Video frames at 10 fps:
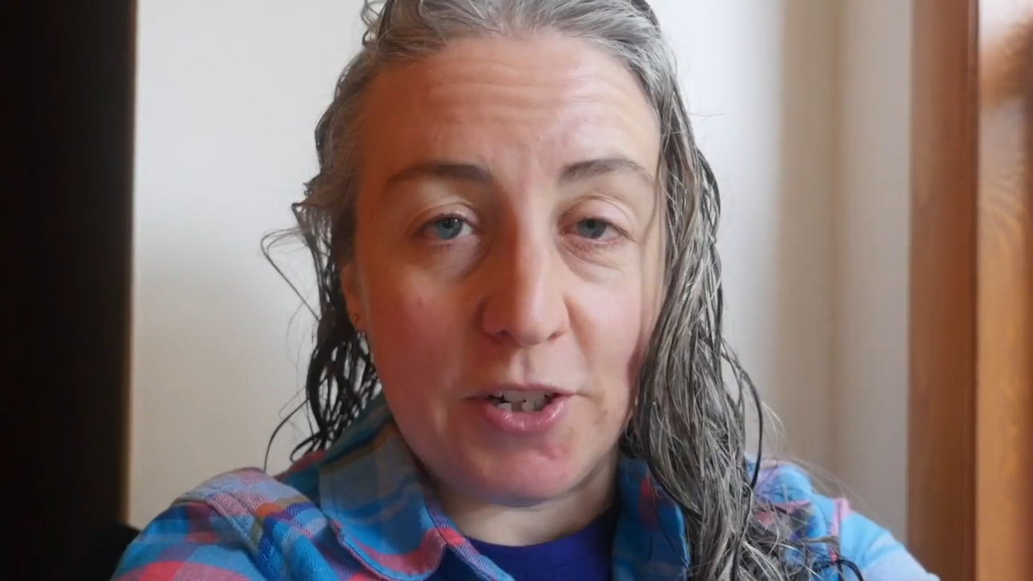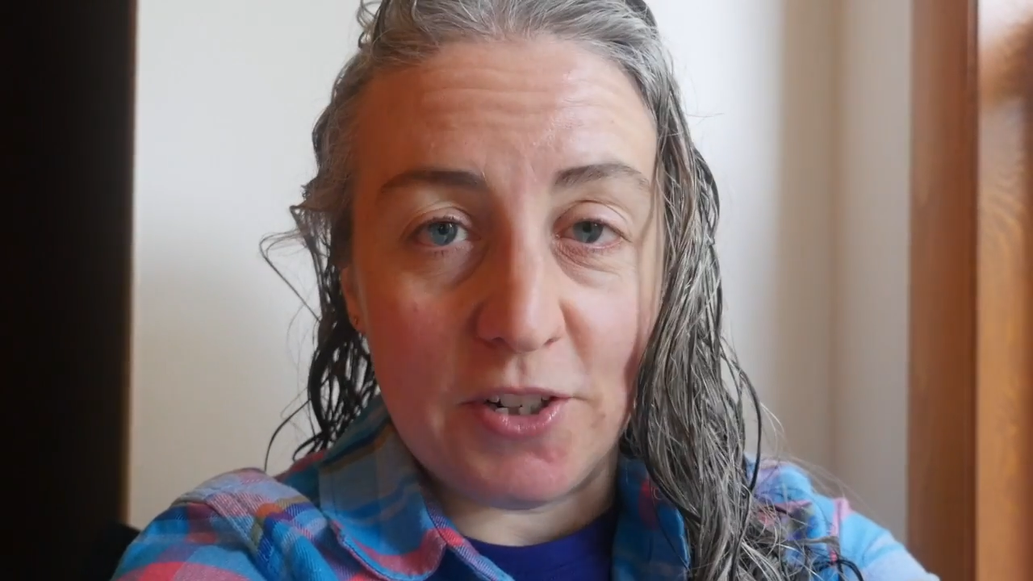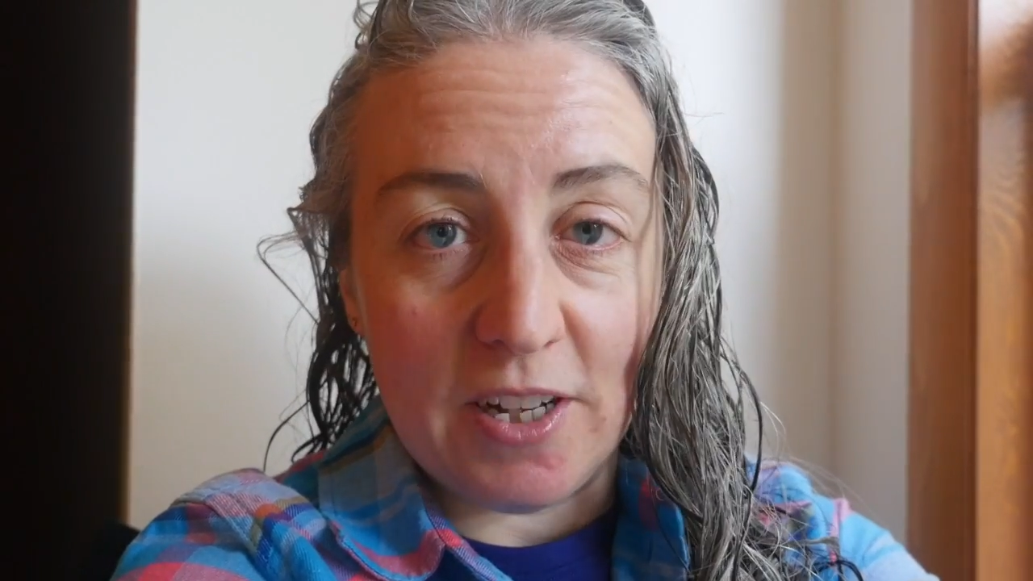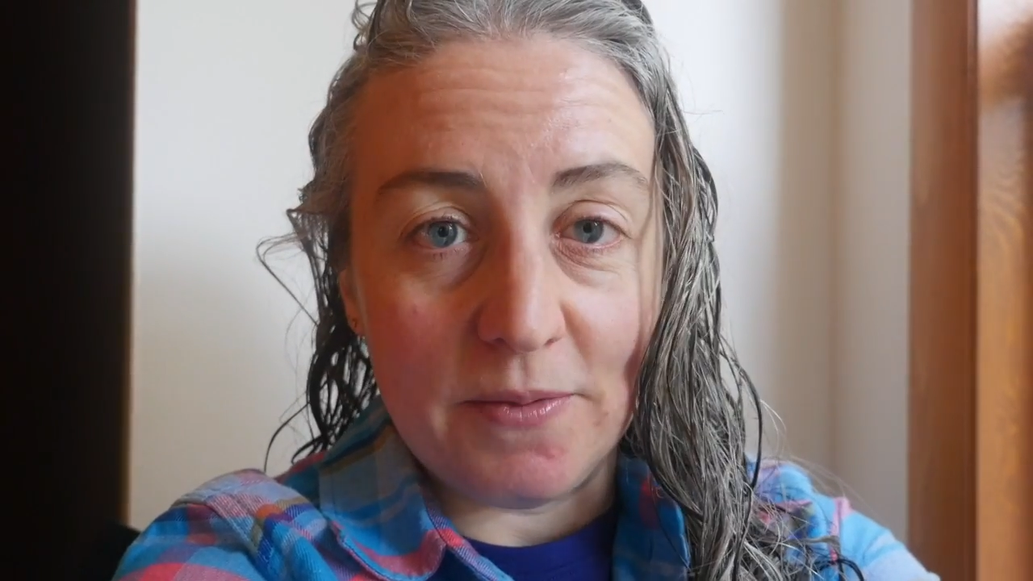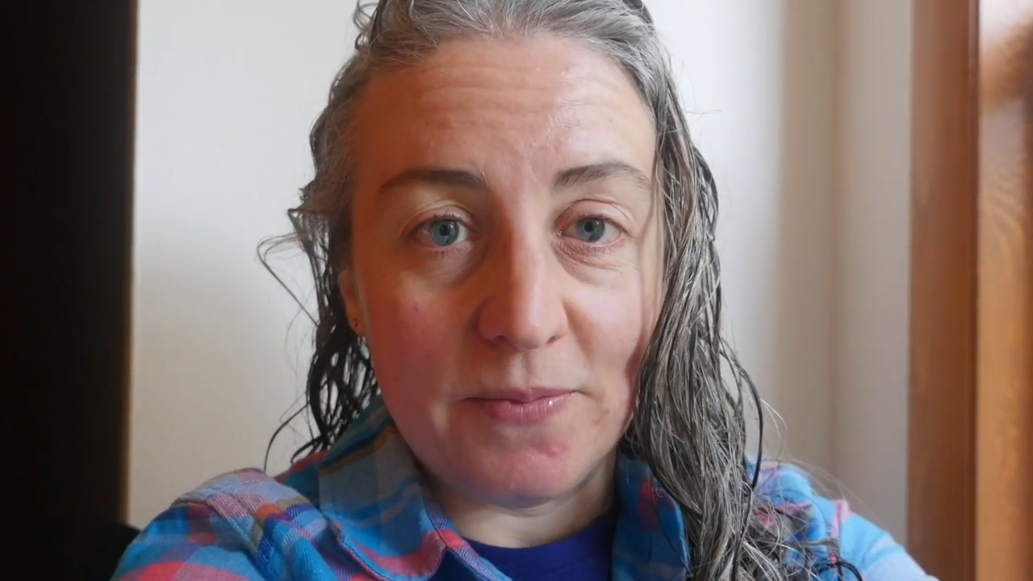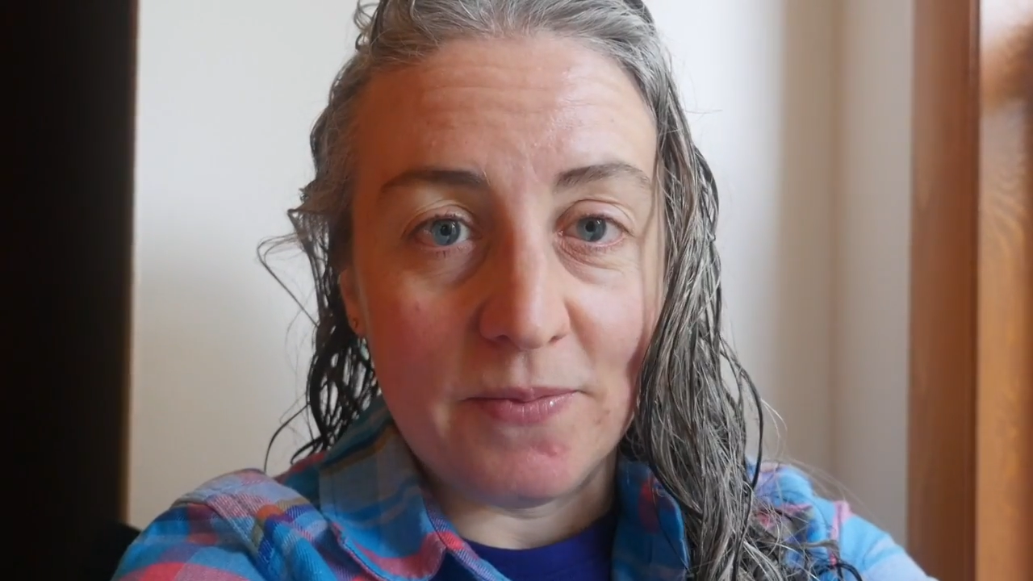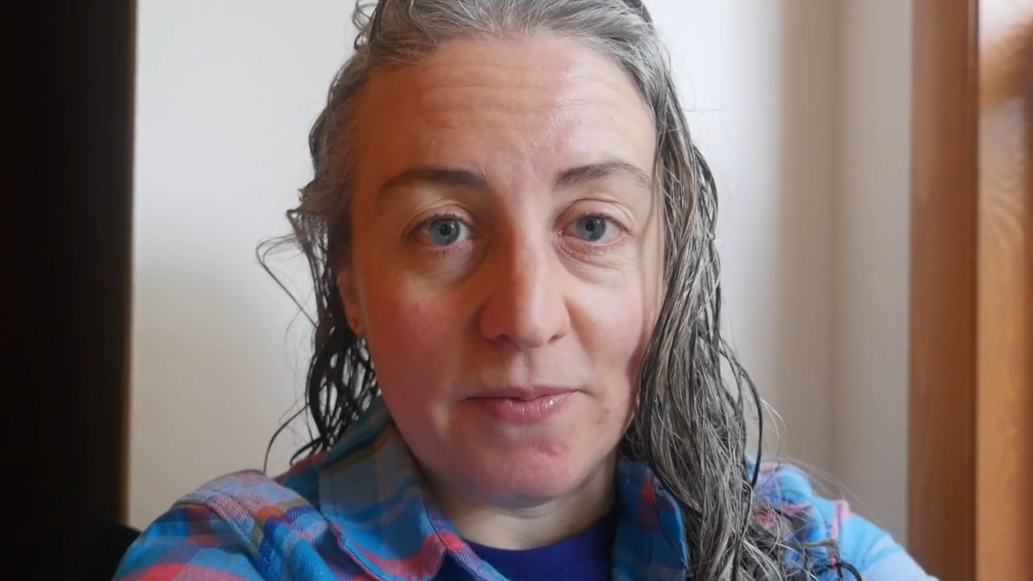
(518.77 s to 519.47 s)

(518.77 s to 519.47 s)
you're done.